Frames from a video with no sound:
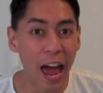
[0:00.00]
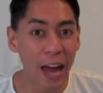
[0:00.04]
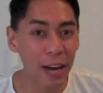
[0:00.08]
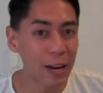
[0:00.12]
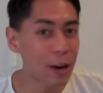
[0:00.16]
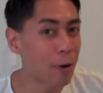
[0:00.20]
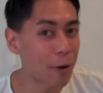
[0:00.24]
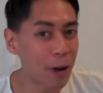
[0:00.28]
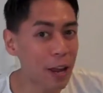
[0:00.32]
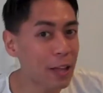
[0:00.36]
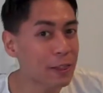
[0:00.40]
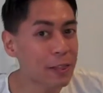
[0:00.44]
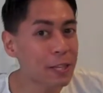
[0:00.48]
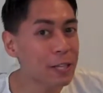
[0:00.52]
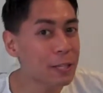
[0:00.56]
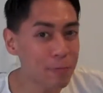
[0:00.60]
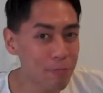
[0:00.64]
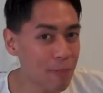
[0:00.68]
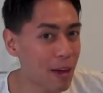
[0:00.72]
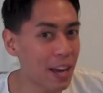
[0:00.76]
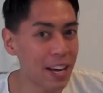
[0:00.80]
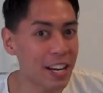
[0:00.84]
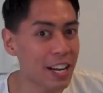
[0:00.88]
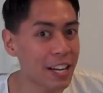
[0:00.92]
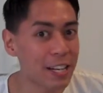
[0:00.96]
Now let this
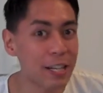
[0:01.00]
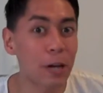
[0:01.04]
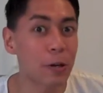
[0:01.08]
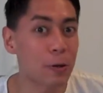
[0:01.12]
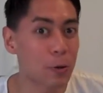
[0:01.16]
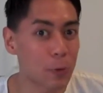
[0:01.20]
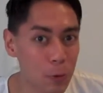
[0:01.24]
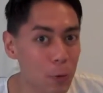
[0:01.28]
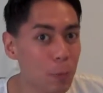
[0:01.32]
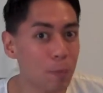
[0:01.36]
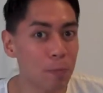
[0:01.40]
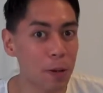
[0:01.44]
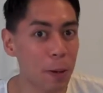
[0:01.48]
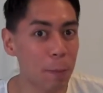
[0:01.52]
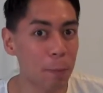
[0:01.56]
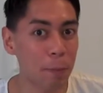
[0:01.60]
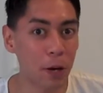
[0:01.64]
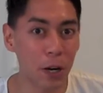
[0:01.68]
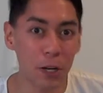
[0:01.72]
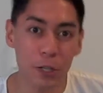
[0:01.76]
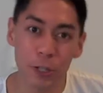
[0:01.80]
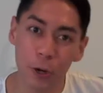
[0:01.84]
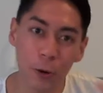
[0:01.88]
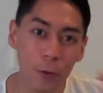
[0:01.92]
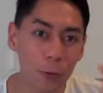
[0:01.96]
marinate at room
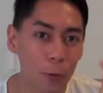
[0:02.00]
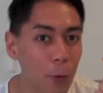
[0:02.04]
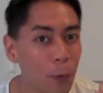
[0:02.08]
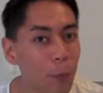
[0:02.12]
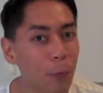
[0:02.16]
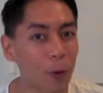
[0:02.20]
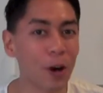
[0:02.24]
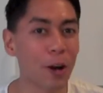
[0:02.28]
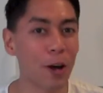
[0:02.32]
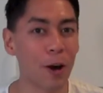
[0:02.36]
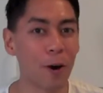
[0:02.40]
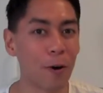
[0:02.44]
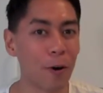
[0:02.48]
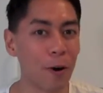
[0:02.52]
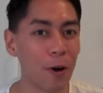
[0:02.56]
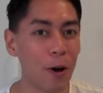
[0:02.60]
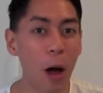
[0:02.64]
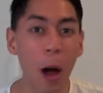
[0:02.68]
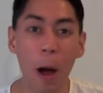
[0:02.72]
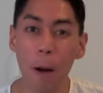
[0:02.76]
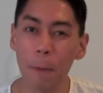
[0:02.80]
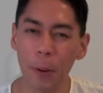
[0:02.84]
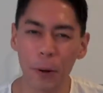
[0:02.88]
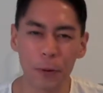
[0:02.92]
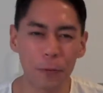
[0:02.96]
temperature for 1 hour,
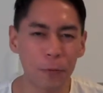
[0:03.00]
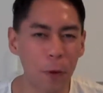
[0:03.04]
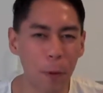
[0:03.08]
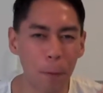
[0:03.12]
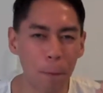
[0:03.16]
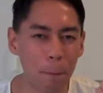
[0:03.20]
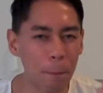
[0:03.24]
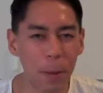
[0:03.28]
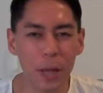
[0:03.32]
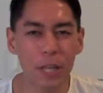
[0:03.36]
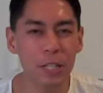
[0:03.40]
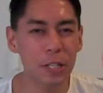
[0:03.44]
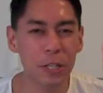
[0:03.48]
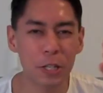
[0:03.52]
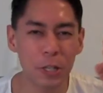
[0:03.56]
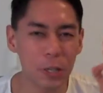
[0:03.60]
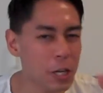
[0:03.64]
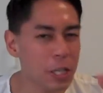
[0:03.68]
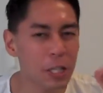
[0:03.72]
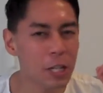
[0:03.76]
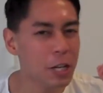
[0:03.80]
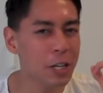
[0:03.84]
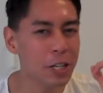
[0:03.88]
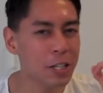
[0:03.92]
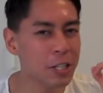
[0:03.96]
but for best
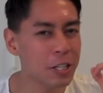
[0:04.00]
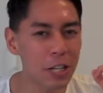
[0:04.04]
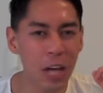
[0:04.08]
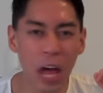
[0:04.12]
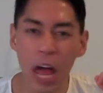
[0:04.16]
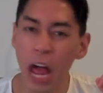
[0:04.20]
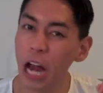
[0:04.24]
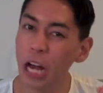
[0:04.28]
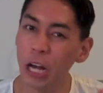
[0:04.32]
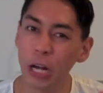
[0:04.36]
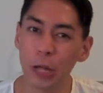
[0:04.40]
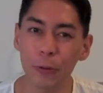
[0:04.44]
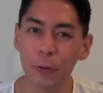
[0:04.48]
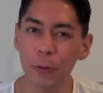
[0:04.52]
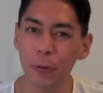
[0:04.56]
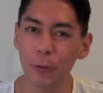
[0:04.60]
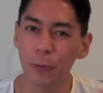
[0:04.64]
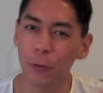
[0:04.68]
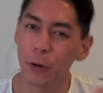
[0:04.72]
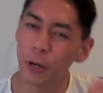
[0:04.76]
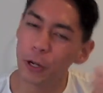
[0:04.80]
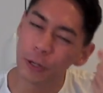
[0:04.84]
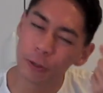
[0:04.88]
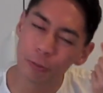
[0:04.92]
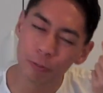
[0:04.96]
results, leave in
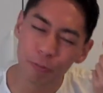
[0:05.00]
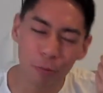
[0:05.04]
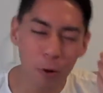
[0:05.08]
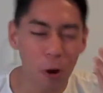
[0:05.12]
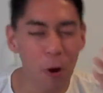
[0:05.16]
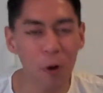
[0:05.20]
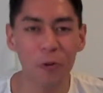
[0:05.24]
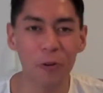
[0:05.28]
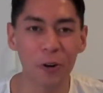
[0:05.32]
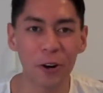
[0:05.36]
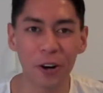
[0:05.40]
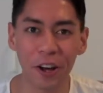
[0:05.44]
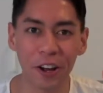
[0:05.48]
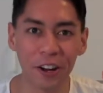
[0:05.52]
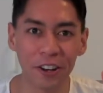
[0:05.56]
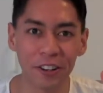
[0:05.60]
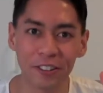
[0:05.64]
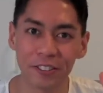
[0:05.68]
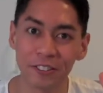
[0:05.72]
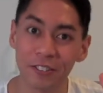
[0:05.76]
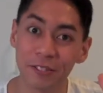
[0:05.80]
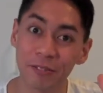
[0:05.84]
fridge overnight.